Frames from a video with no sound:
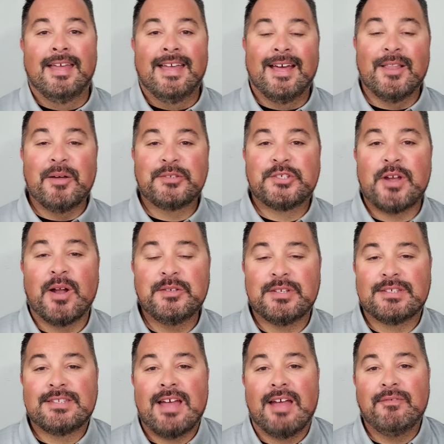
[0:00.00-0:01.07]
Hello, church.
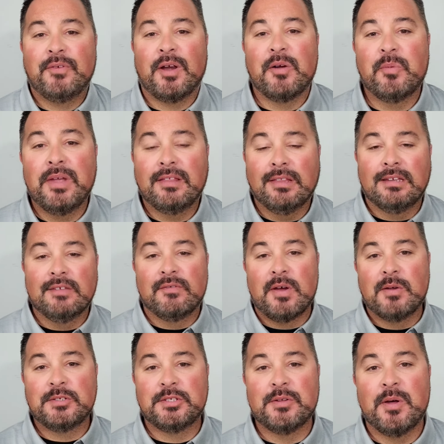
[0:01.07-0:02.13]
It's time for our weekly
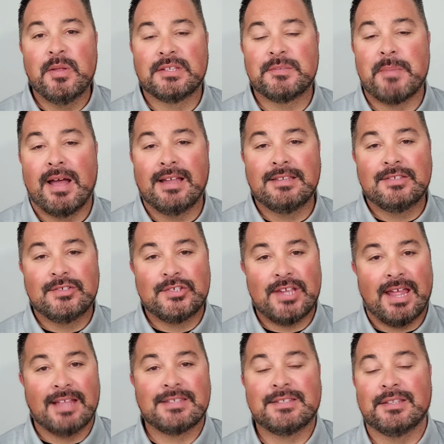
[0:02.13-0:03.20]
devotional. It's my
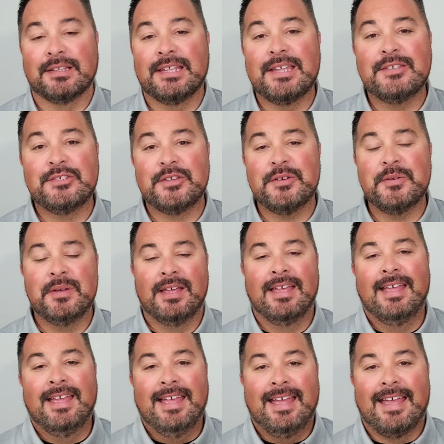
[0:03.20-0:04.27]
chance to lead you,
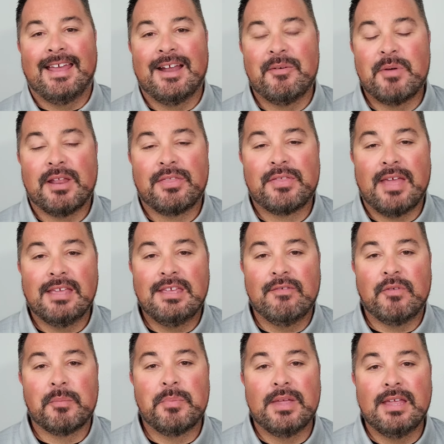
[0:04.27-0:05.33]
and I want to thank you
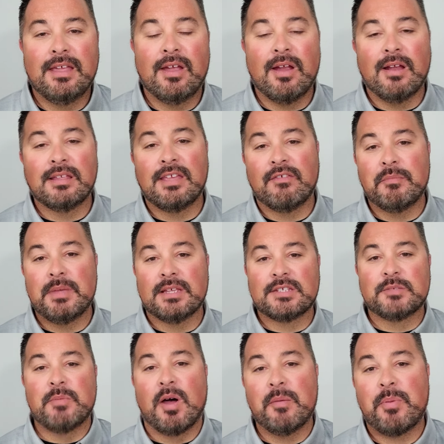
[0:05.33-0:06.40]
for being here and giving me a
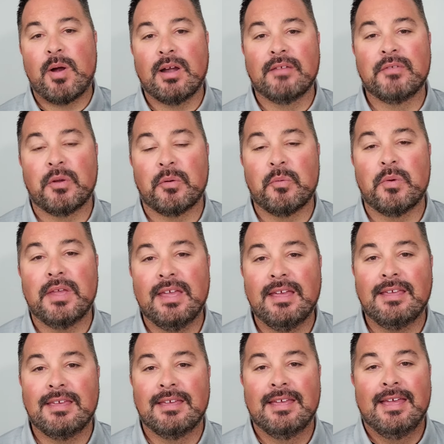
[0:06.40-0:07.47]
small part of your
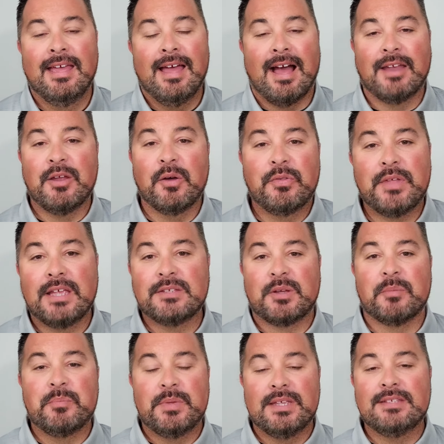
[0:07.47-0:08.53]
week. I know things
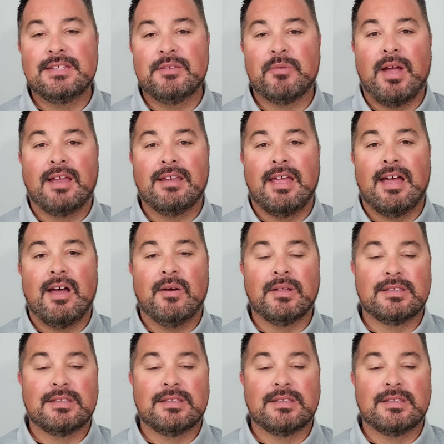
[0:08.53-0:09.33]
are busy right now.